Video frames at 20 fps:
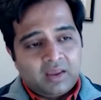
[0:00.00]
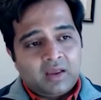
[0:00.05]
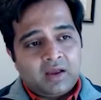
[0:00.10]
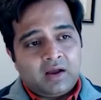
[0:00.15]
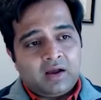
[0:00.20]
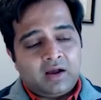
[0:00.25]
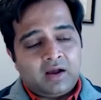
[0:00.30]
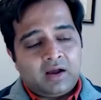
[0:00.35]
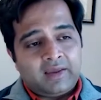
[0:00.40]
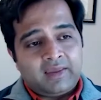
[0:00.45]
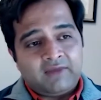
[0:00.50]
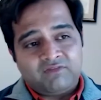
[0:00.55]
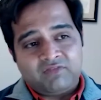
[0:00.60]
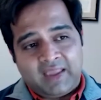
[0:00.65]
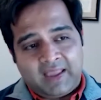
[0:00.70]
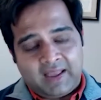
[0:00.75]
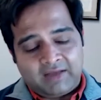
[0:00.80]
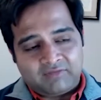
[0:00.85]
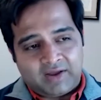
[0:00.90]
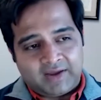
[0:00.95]
If they
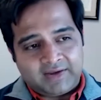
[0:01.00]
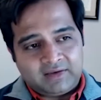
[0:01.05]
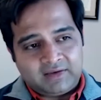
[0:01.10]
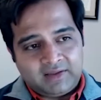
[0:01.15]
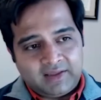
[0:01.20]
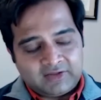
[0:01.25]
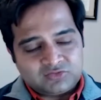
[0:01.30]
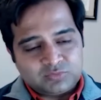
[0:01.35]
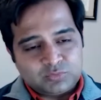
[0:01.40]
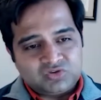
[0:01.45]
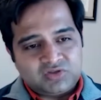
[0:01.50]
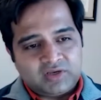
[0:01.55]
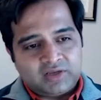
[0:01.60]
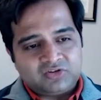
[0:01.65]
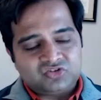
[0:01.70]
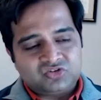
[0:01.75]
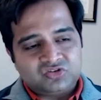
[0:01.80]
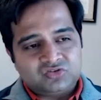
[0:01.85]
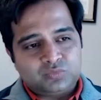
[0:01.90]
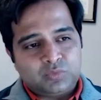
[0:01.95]
have IDH
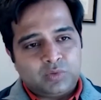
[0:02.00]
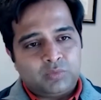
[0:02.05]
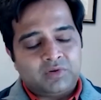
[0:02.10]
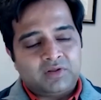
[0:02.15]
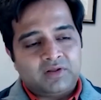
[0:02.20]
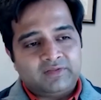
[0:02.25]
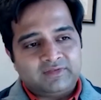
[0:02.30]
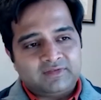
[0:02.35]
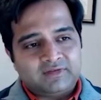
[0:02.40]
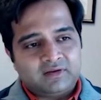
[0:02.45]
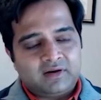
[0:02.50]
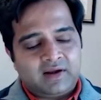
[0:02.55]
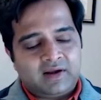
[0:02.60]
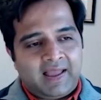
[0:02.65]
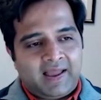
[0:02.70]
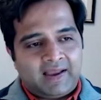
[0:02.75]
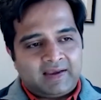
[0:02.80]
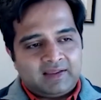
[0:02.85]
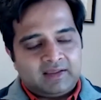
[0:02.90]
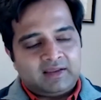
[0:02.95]
mutations, we would consider
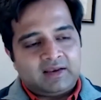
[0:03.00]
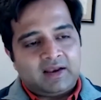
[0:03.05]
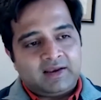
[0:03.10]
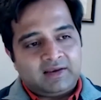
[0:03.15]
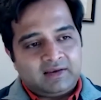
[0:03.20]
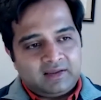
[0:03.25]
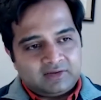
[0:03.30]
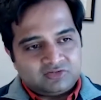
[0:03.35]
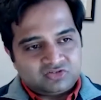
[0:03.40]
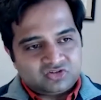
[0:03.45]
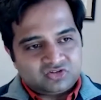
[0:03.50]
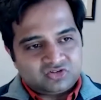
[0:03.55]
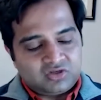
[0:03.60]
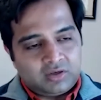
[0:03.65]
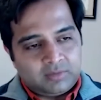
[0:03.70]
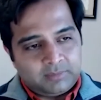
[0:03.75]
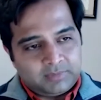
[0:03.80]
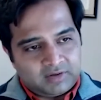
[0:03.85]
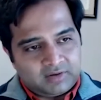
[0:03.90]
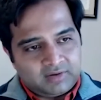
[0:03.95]
adding an IDH
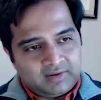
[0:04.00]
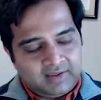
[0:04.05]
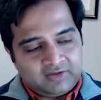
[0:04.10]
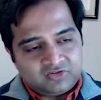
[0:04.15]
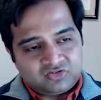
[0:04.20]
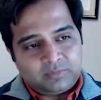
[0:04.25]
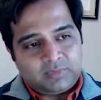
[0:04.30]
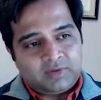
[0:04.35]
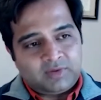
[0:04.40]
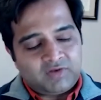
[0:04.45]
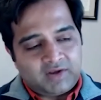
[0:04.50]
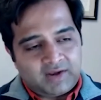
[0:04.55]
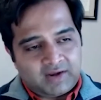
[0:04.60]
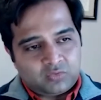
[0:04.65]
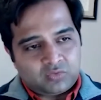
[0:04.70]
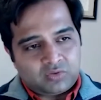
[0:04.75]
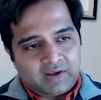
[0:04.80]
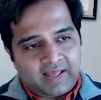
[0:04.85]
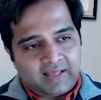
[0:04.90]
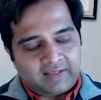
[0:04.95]
inhibitor to HMA
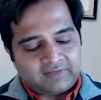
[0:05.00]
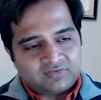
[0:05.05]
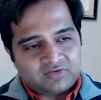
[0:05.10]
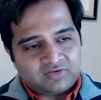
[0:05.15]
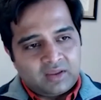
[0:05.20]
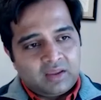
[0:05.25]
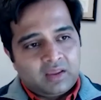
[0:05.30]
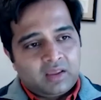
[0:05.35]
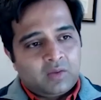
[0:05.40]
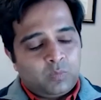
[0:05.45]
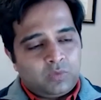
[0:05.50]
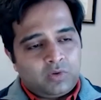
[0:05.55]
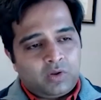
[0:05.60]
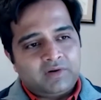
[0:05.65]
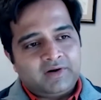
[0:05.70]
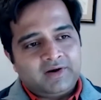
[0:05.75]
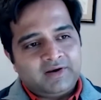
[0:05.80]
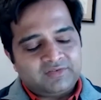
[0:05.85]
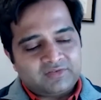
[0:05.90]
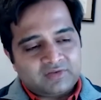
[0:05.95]
venetoclax. We
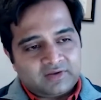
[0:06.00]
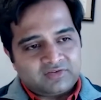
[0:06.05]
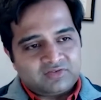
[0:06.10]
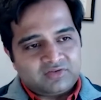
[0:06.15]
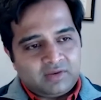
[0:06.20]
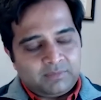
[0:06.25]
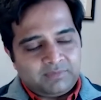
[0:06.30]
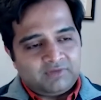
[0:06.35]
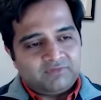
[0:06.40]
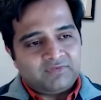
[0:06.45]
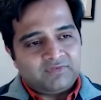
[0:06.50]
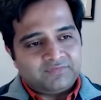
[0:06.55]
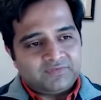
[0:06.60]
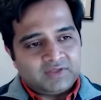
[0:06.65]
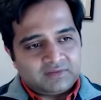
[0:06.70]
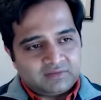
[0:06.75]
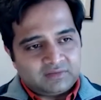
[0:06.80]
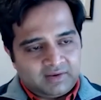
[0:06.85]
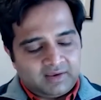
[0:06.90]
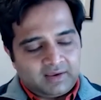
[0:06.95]
already discussed
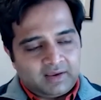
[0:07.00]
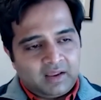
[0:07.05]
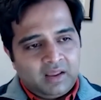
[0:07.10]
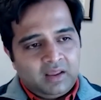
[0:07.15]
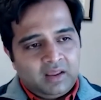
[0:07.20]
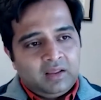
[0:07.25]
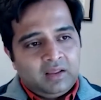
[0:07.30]
TP53.